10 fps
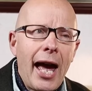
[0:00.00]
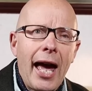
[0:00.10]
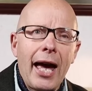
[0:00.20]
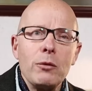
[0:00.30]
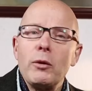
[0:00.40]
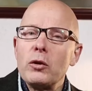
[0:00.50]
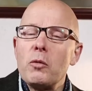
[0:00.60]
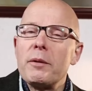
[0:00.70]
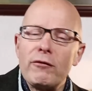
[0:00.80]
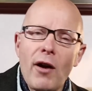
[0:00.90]
and we'd all
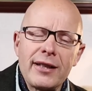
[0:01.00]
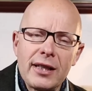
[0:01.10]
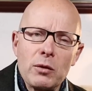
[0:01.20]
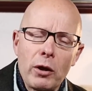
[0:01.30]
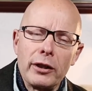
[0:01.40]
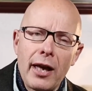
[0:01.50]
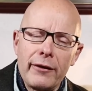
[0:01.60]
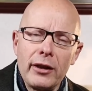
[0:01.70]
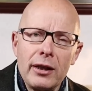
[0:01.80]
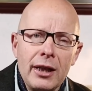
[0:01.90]
be fighting one
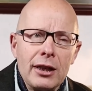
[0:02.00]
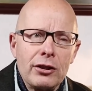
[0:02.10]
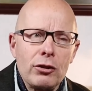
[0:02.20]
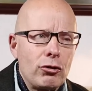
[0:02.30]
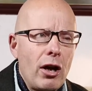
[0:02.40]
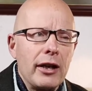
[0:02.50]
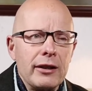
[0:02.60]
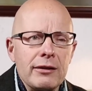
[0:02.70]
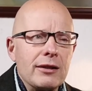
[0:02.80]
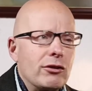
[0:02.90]
another to try
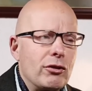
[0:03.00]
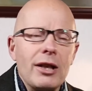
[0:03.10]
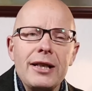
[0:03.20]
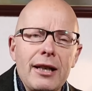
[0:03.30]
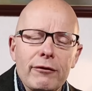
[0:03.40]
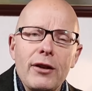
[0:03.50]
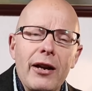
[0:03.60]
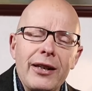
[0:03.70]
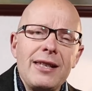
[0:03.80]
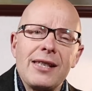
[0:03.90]
and live.
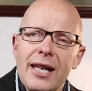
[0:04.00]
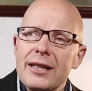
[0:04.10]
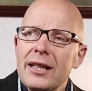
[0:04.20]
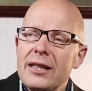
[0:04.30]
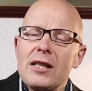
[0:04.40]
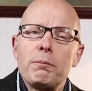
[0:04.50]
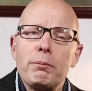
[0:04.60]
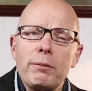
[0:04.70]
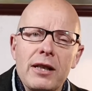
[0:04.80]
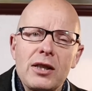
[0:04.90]
Now, he said that this,
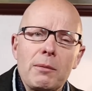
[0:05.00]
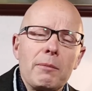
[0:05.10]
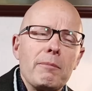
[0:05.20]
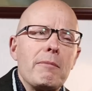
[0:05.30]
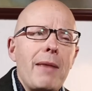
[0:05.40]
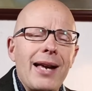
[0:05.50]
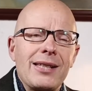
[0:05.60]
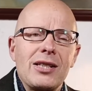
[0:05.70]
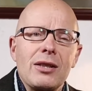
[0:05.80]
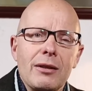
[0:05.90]
this
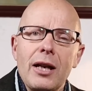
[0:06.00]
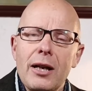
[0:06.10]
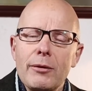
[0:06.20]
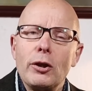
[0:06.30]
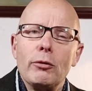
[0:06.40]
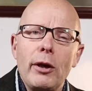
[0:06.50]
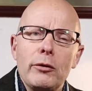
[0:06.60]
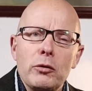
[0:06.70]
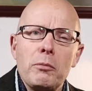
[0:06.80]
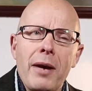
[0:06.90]
mass, uh,
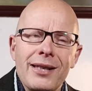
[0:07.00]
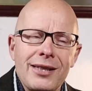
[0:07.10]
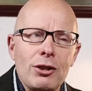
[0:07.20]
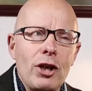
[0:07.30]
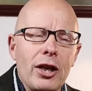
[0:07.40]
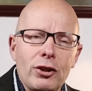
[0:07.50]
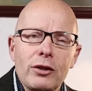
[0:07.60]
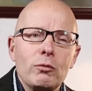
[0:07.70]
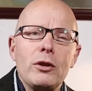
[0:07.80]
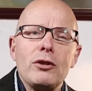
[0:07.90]
coronal mass
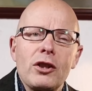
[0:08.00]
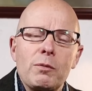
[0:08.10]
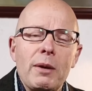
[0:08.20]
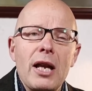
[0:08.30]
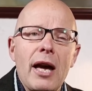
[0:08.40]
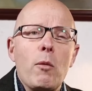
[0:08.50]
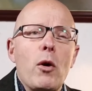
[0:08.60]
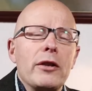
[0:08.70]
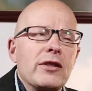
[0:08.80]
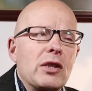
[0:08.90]
ejection wouldn't just be like
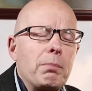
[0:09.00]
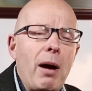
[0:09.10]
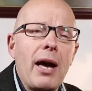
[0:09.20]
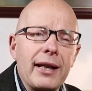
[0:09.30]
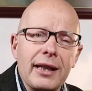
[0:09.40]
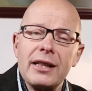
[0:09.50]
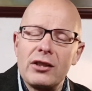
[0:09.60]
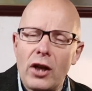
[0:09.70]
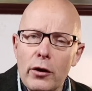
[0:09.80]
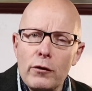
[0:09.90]
one spike and
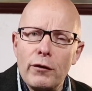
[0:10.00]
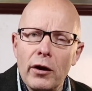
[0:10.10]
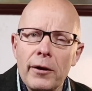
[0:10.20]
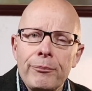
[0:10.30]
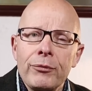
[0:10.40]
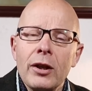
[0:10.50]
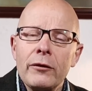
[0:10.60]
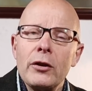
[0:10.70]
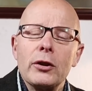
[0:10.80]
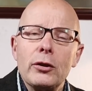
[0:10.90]
it's over
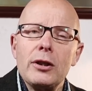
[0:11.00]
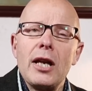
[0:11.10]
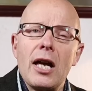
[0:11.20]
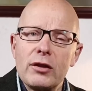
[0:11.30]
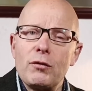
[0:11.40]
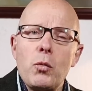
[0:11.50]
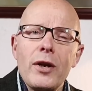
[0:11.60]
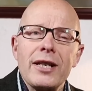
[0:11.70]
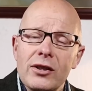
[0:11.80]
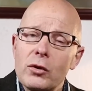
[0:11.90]
that it could last for
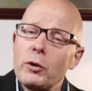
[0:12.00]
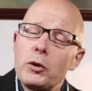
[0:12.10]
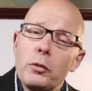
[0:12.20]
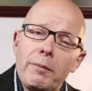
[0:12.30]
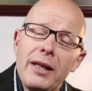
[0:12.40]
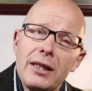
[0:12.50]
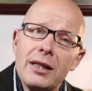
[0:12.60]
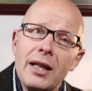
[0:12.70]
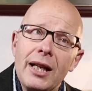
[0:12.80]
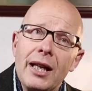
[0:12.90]
weeks, which would
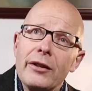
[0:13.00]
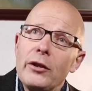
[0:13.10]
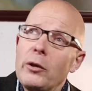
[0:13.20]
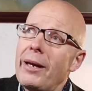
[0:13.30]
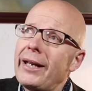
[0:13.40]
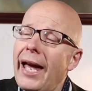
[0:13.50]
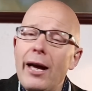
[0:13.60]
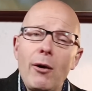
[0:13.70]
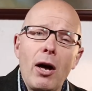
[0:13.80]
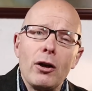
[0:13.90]
mean that no matter
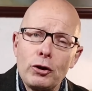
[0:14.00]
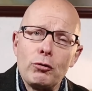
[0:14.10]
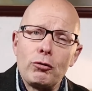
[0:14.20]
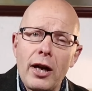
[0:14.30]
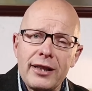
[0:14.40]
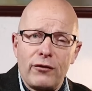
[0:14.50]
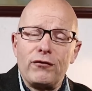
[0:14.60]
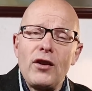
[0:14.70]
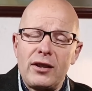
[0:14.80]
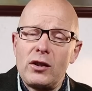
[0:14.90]
how hard you tried to
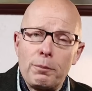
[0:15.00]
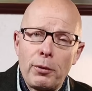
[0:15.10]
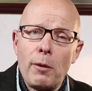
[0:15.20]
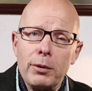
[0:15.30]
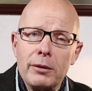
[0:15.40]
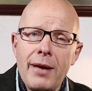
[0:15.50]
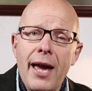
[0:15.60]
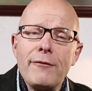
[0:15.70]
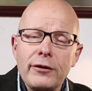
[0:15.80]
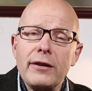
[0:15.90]
fix the problem,
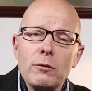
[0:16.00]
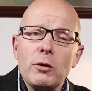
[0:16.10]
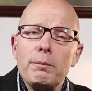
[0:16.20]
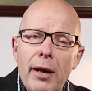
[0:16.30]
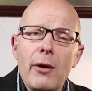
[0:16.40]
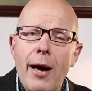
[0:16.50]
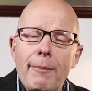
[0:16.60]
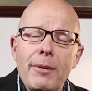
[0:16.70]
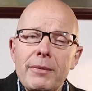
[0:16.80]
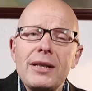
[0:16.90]
everything would blow
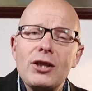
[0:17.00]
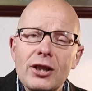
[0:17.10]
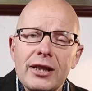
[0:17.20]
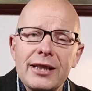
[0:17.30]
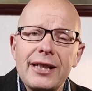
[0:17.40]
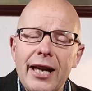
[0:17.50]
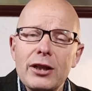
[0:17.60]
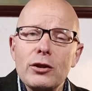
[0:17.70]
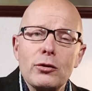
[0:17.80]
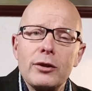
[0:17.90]
up immediately
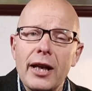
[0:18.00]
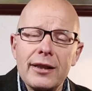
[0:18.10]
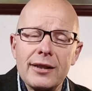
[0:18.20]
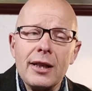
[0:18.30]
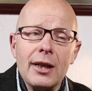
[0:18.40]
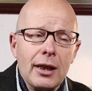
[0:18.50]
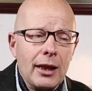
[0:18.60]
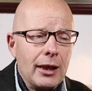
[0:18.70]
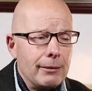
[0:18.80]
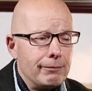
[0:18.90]
again and you'd get
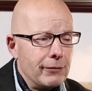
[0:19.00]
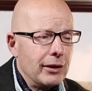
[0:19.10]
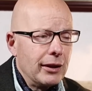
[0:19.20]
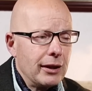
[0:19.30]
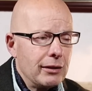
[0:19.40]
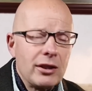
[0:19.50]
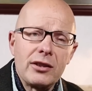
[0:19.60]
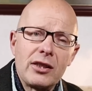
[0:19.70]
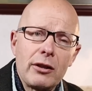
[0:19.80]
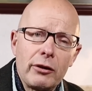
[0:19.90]
um, into
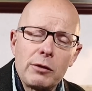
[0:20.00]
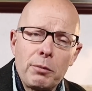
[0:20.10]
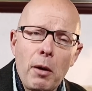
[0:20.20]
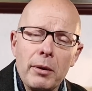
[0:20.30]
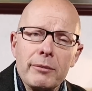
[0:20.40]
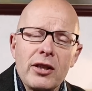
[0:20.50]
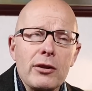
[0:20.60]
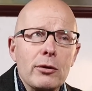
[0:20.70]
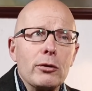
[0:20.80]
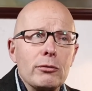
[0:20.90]
serious problems. So
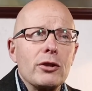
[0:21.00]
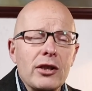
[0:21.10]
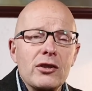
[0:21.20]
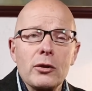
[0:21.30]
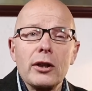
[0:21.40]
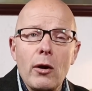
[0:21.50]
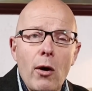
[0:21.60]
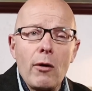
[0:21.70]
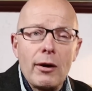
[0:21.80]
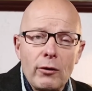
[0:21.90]
you couldn't just sort of
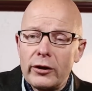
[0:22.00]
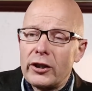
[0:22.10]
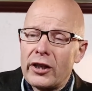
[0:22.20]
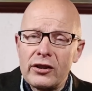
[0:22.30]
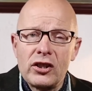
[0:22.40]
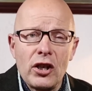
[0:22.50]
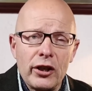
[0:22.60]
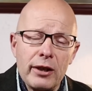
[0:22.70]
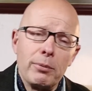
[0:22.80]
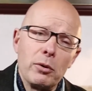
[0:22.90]
go, oh, I've got another
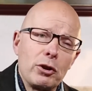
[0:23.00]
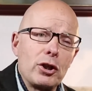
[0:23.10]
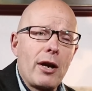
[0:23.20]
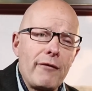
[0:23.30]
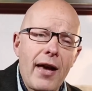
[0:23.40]
circuit board, shove